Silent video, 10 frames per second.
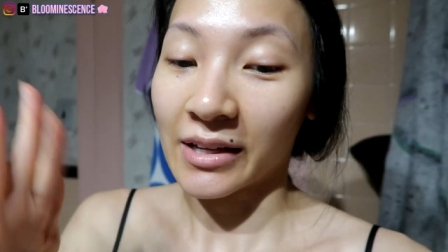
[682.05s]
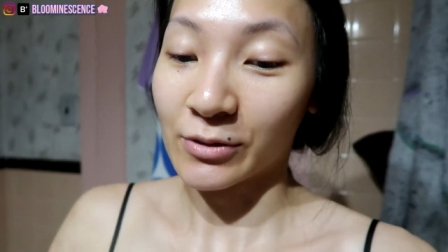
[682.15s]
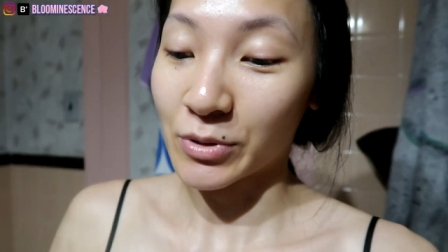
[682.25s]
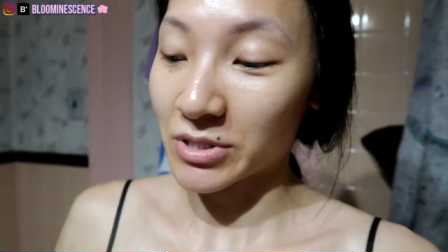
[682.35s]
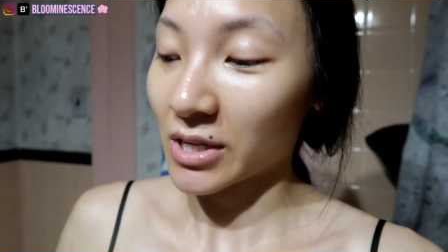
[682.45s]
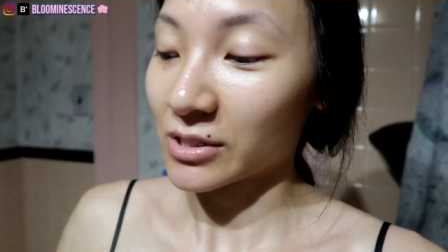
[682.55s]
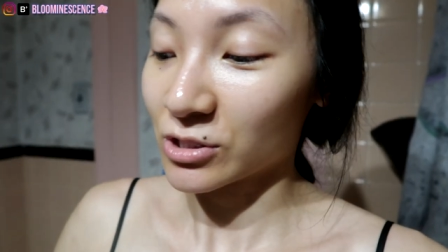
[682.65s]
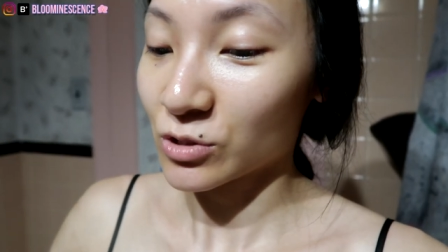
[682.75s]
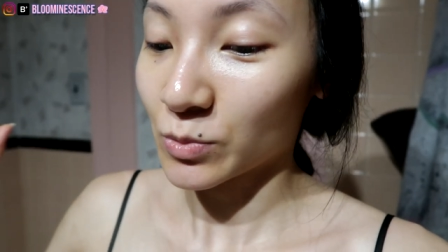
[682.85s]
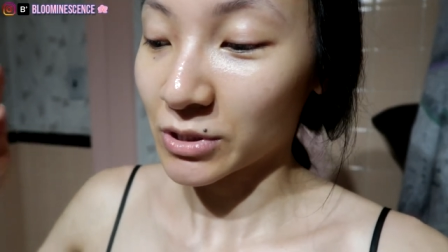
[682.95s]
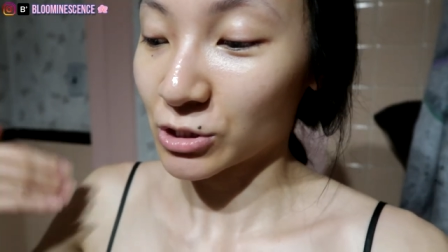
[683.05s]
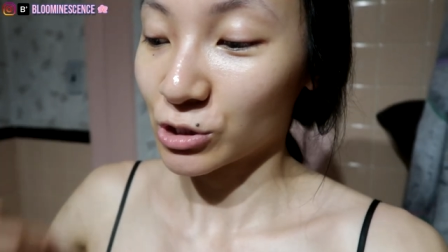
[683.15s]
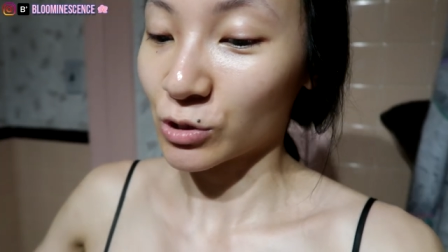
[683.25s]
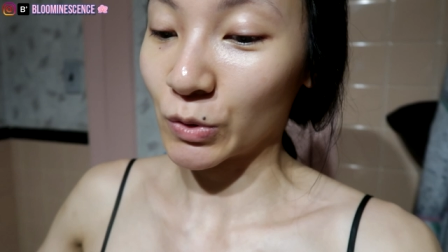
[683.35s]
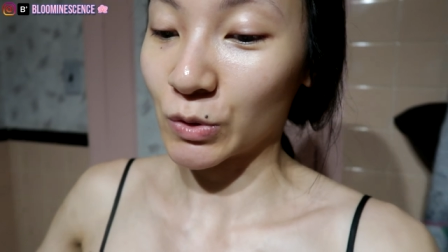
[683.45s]
Anyway, I just want to
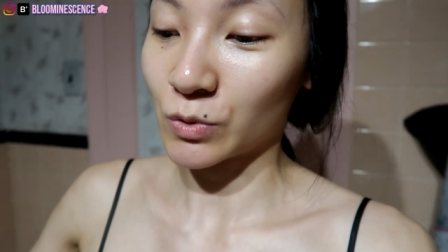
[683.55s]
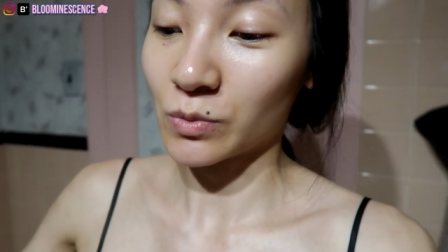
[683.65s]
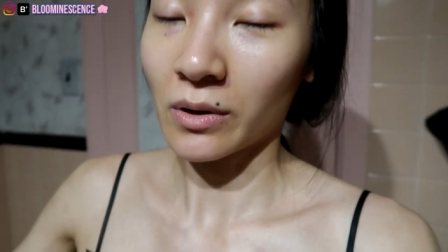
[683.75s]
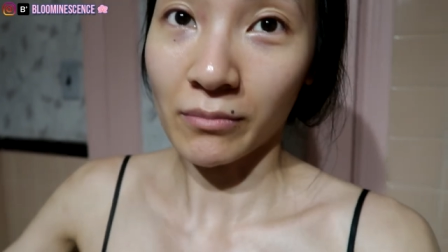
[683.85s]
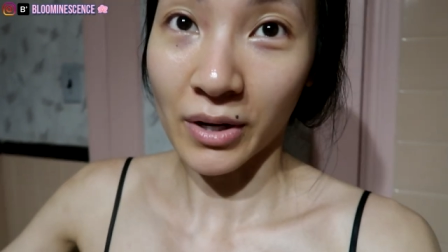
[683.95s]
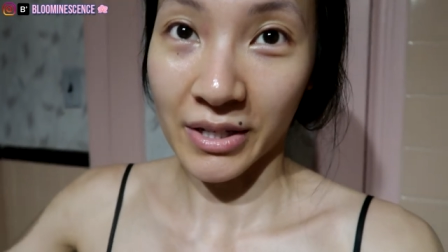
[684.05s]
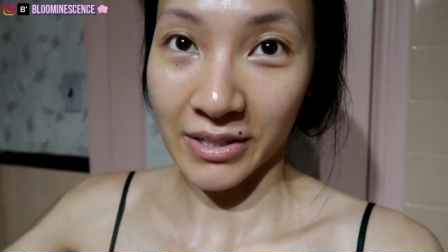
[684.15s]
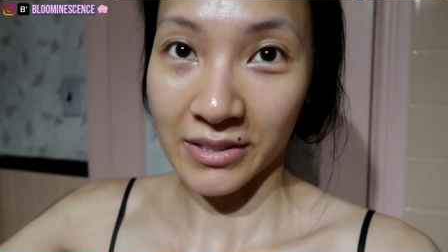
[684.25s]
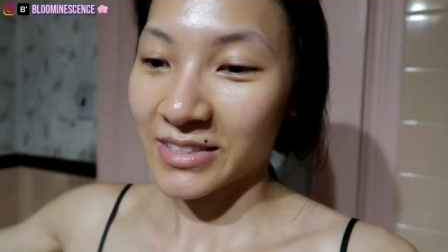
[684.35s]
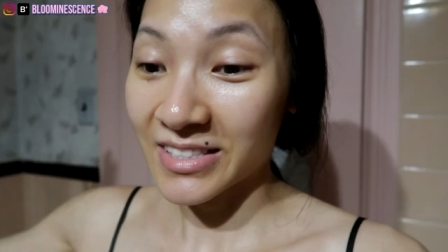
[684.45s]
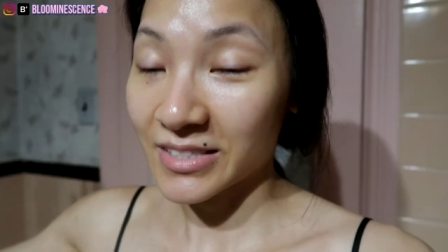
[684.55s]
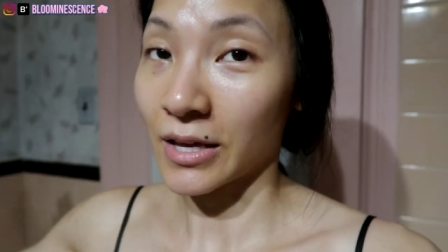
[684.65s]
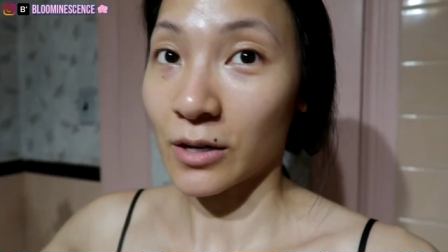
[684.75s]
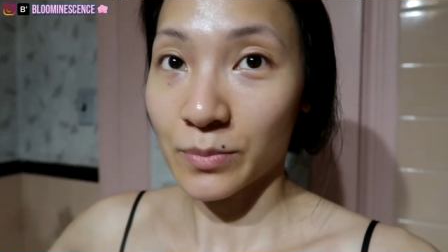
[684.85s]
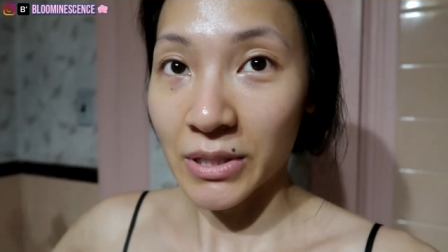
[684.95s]
show you my
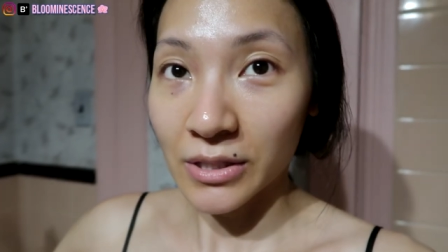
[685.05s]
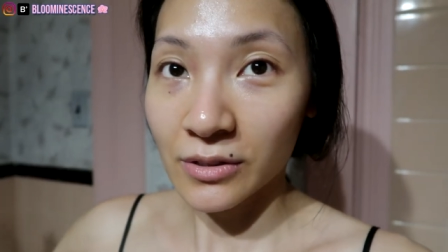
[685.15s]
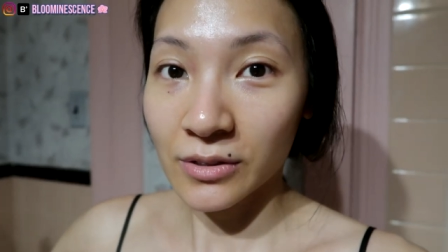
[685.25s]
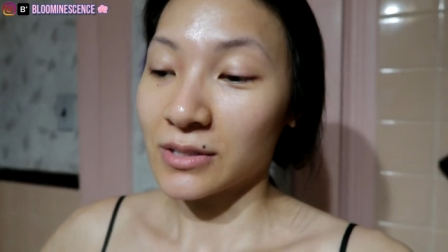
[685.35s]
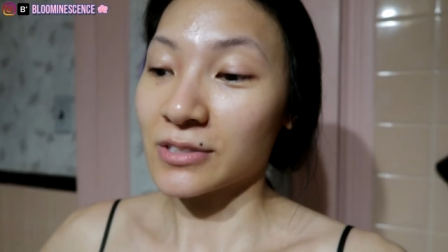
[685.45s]
setup here.